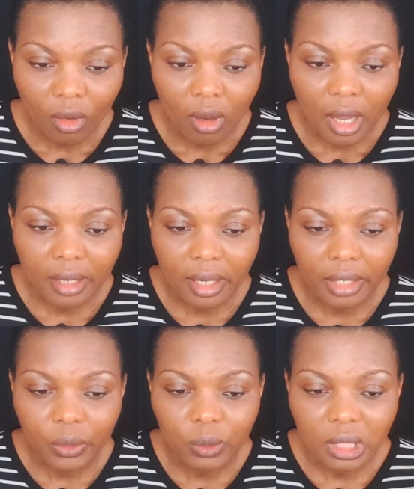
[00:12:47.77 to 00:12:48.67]
And then
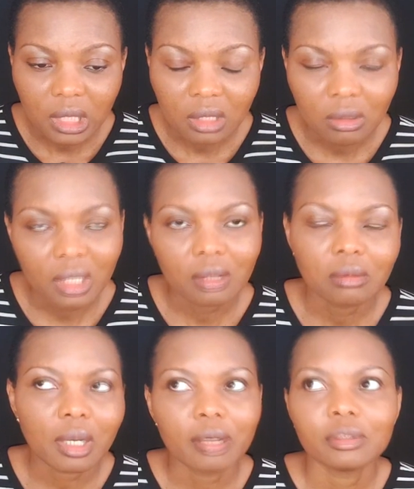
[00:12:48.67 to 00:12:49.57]
you need, okay,
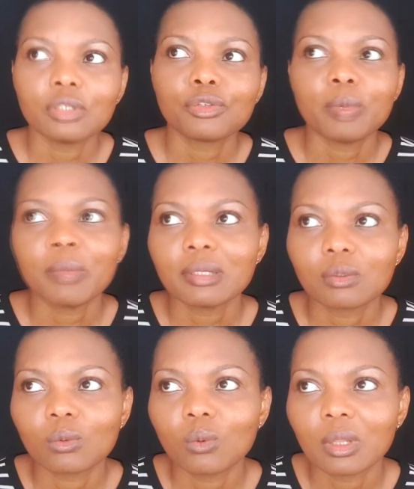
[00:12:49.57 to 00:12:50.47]
I just remembered
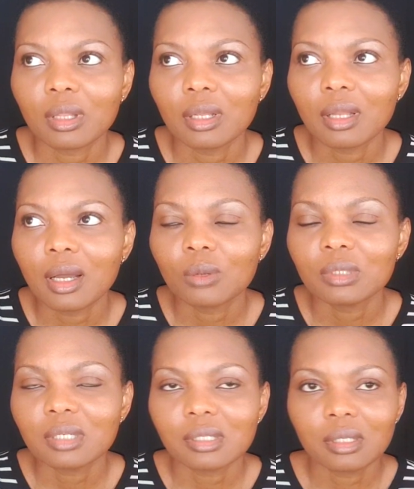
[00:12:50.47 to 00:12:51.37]
one thing now.
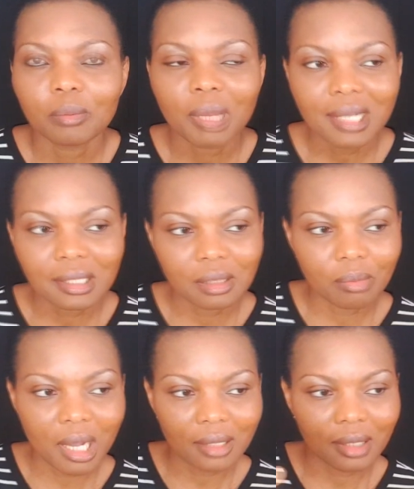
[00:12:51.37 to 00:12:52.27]
There's a plastic
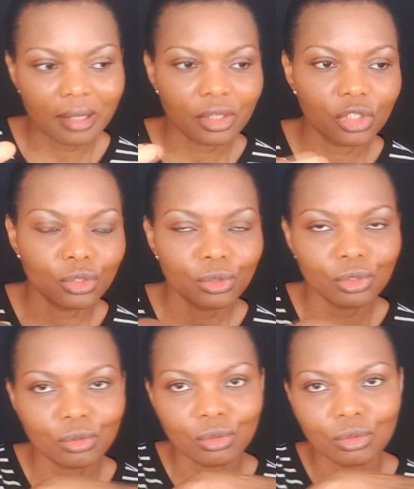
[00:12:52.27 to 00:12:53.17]
bag that is used
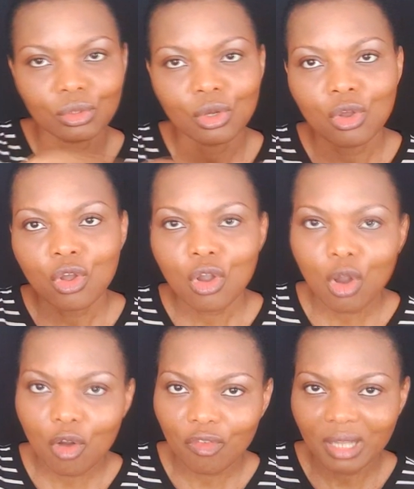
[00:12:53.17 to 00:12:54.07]
to
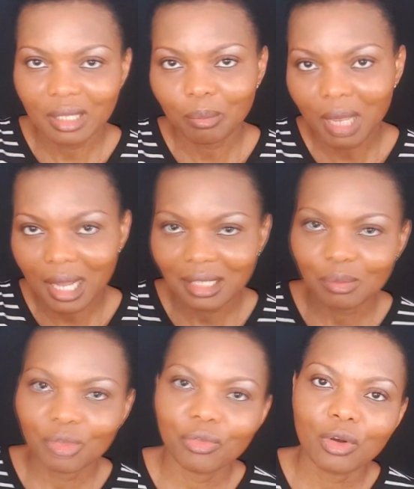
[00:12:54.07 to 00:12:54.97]
cover the planks
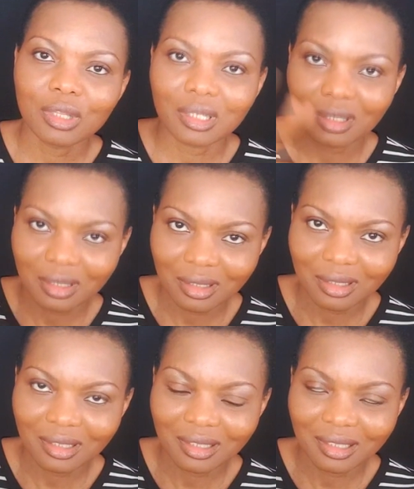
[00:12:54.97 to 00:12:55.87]
before
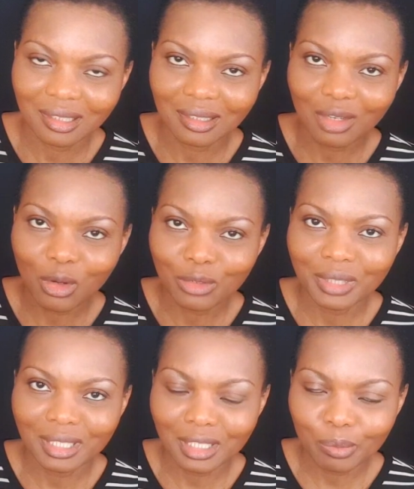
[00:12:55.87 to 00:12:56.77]
the
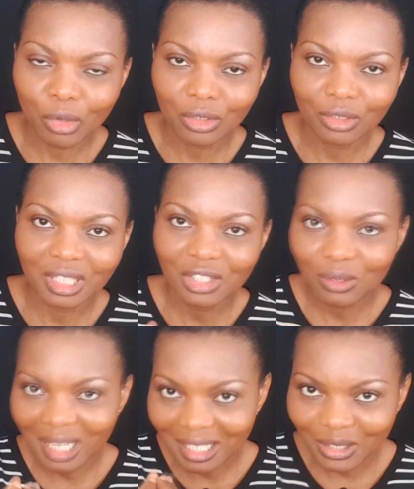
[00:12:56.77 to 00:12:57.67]
concrete is poured on it so
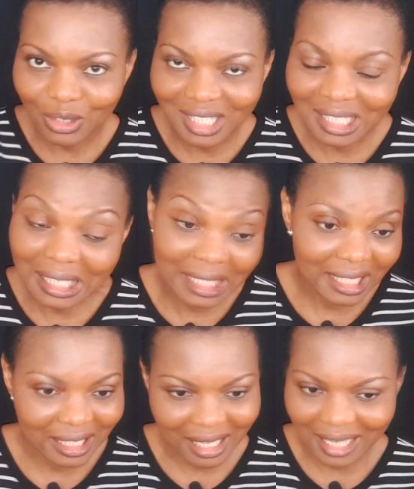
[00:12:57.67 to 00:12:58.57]
that it doesn't
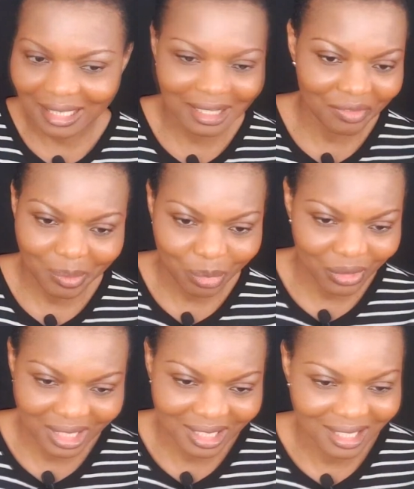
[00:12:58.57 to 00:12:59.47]
leak. I didn't even
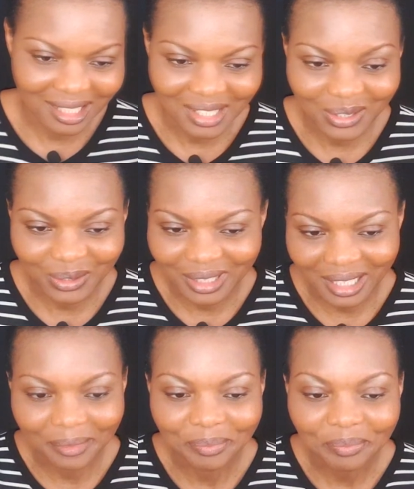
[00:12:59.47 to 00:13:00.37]
put it here, so yeah.